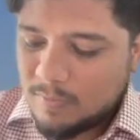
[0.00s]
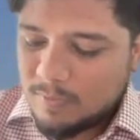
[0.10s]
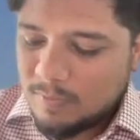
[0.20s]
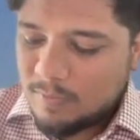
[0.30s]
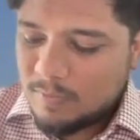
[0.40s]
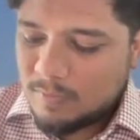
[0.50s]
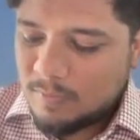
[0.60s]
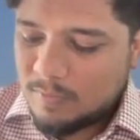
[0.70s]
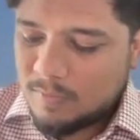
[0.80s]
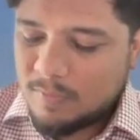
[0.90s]

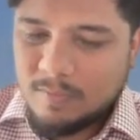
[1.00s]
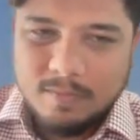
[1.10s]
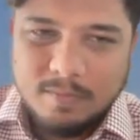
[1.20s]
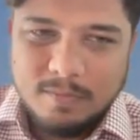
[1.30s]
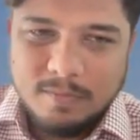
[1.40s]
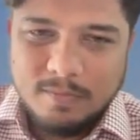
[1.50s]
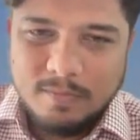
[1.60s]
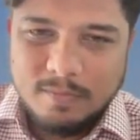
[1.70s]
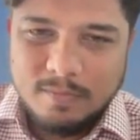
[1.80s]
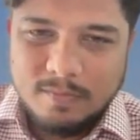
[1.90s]

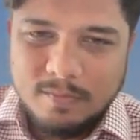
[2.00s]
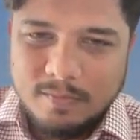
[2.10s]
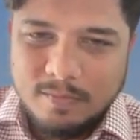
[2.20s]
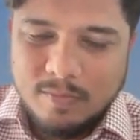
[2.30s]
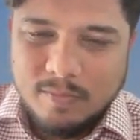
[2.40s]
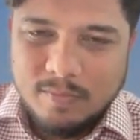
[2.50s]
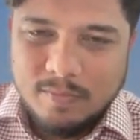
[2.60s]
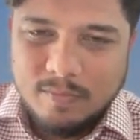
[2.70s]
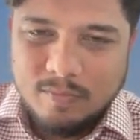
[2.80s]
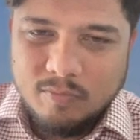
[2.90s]

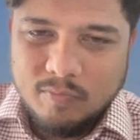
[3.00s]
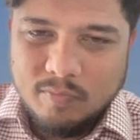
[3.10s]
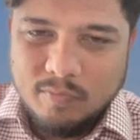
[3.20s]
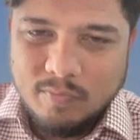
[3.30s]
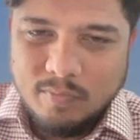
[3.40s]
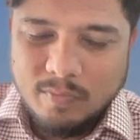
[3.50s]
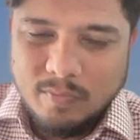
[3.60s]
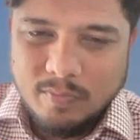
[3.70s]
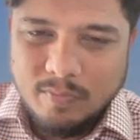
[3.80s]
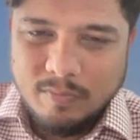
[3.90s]

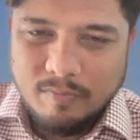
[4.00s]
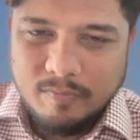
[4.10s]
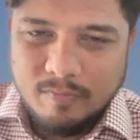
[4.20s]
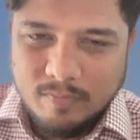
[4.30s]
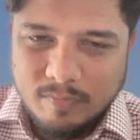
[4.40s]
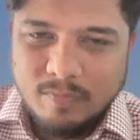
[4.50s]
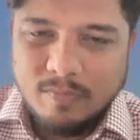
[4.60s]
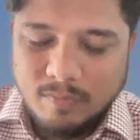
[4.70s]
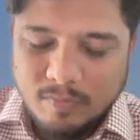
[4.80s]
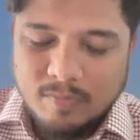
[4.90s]

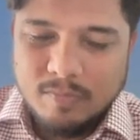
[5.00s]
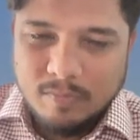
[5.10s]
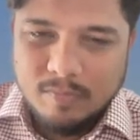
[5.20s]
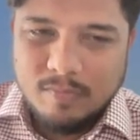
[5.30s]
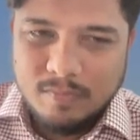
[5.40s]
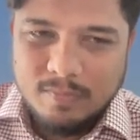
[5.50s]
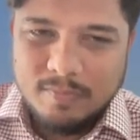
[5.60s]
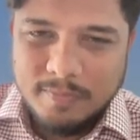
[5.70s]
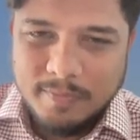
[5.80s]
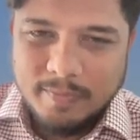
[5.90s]

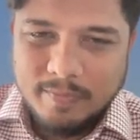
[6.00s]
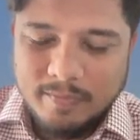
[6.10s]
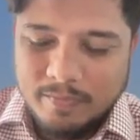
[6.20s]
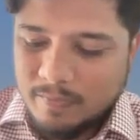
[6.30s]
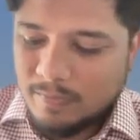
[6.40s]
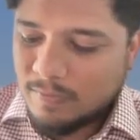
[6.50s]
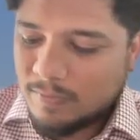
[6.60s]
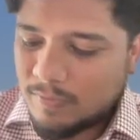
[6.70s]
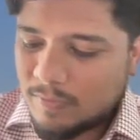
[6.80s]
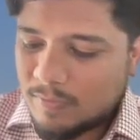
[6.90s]

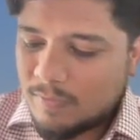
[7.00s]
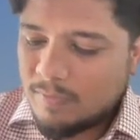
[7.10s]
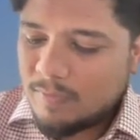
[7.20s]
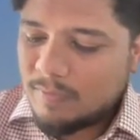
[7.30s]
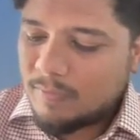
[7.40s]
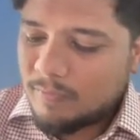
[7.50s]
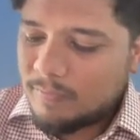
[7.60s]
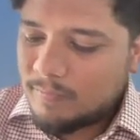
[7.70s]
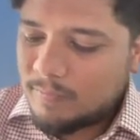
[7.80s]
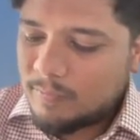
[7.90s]
This person isn't speaking.